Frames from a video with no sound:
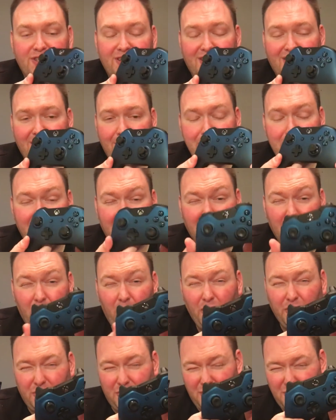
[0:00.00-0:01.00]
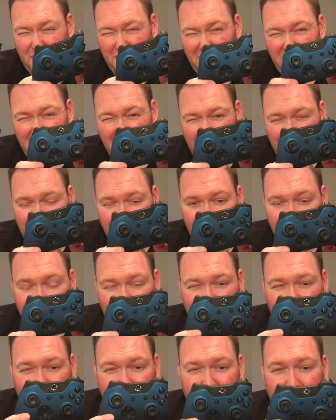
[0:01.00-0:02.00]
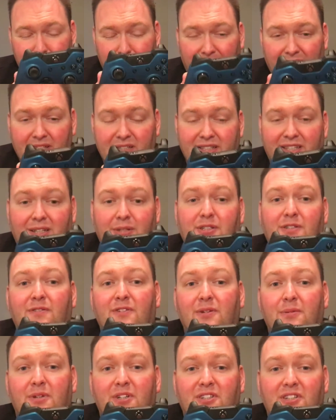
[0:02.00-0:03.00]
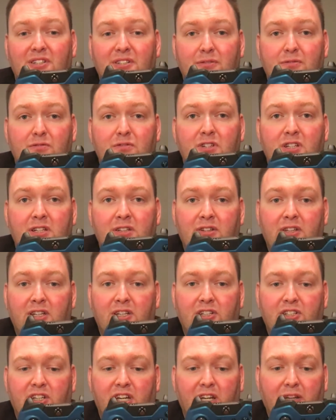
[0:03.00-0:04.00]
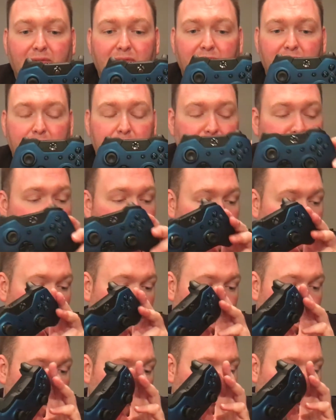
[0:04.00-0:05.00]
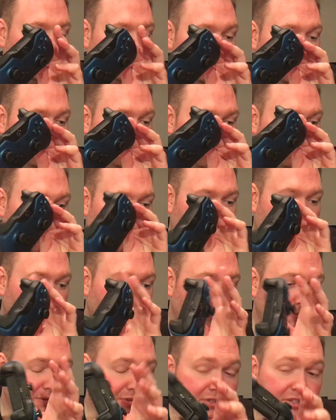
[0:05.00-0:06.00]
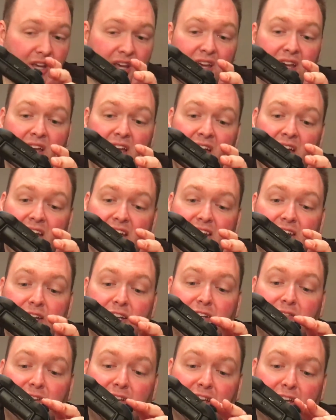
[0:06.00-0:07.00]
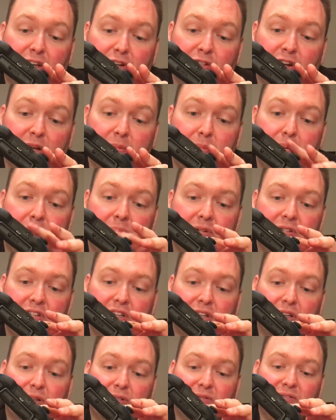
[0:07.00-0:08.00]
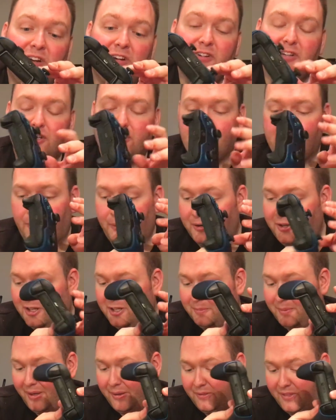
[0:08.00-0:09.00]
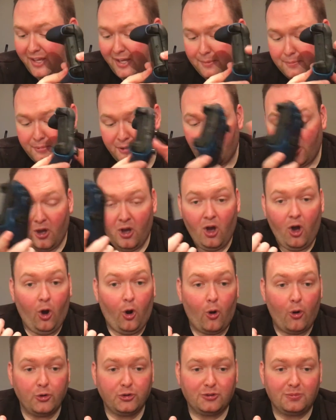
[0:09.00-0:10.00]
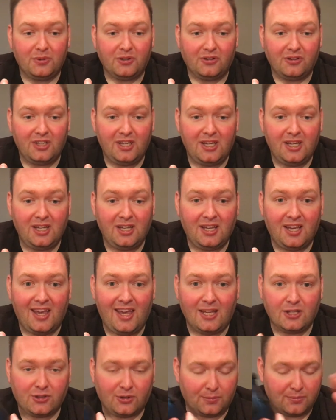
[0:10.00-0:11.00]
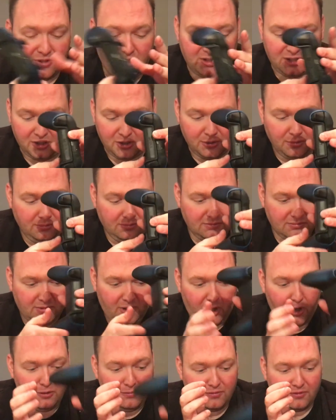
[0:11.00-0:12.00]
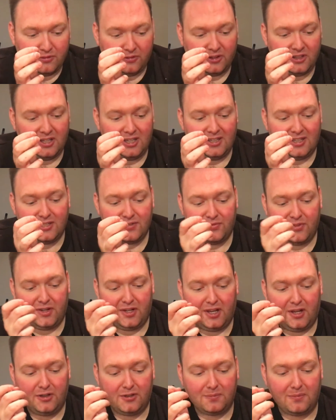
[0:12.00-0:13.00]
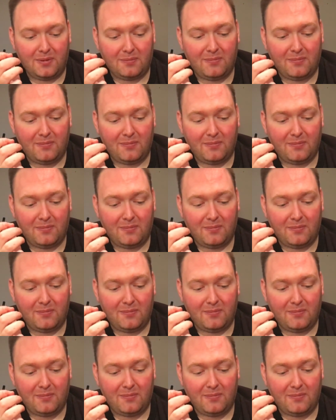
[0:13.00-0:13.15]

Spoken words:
skimping costs by the sounds of it, which is really a shame for a premium controller. £50 and you don't even get grip. So very disappointed about that, but ultimately it's up to you. Hopefully this video has